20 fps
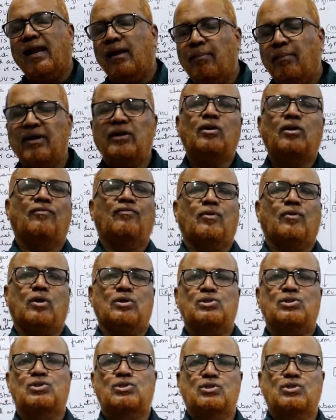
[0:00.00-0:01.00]
element of
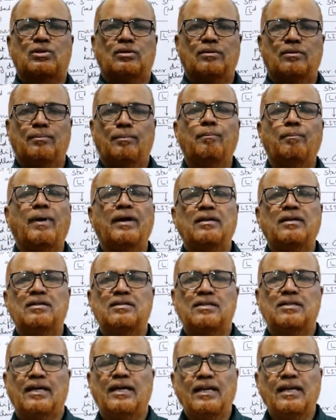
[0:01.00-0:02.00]
cost,
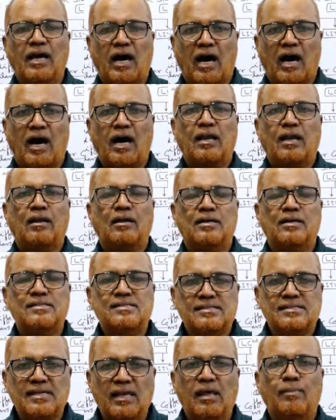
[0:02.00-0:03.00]
but in our
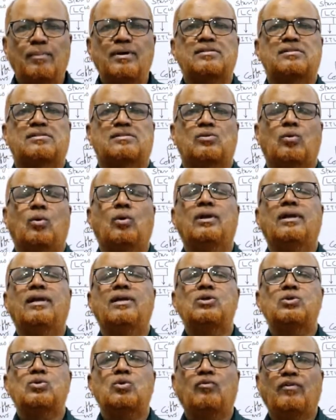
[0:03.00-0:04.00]
syllabus
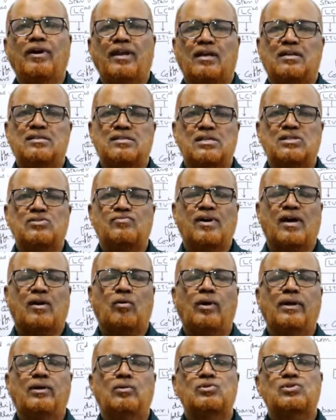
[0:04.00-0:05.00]
only two variances we are
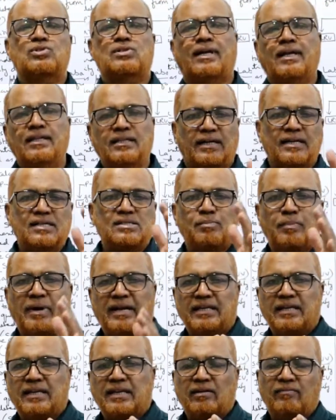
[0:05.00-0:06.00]
going to study, that is
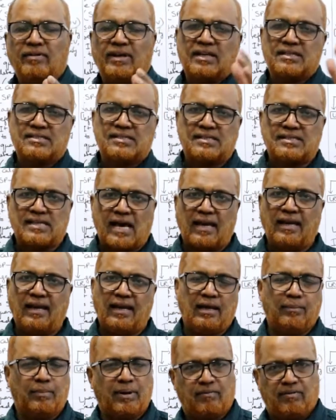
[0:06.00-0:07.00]
material variances and
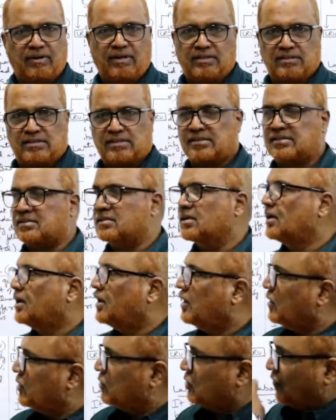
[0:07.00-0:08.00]
labor variances.
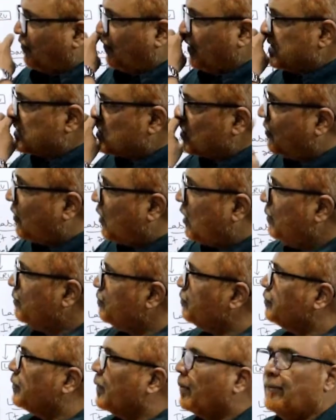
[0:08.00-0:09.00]
So first of all,
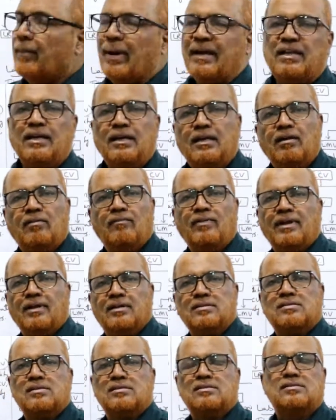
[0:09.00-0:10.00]
material
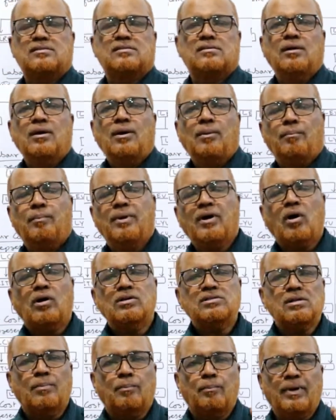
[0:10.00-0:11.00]
variances,
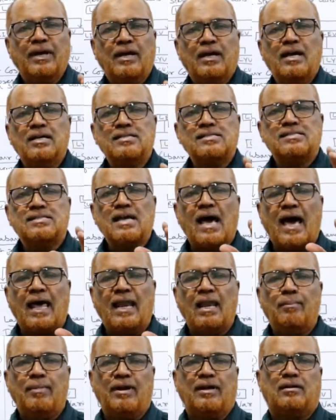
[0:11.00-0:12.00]
because the biggest
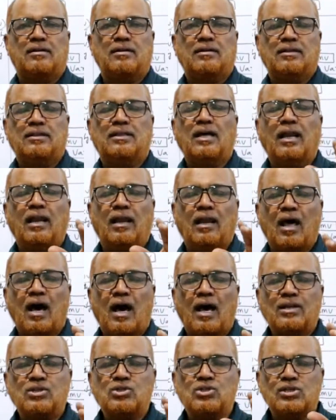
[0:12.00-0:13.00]
element, the
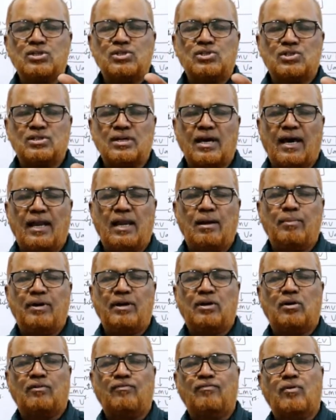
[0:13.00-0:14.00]
largest
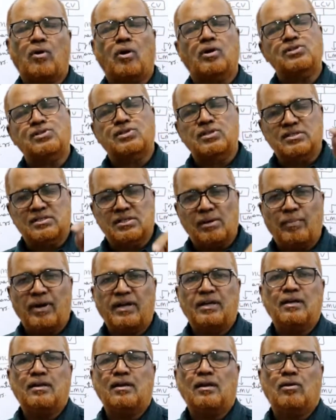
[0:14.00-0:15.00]
element of cost is the
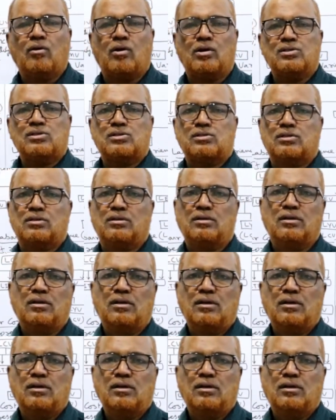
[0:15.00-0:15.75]
material cost.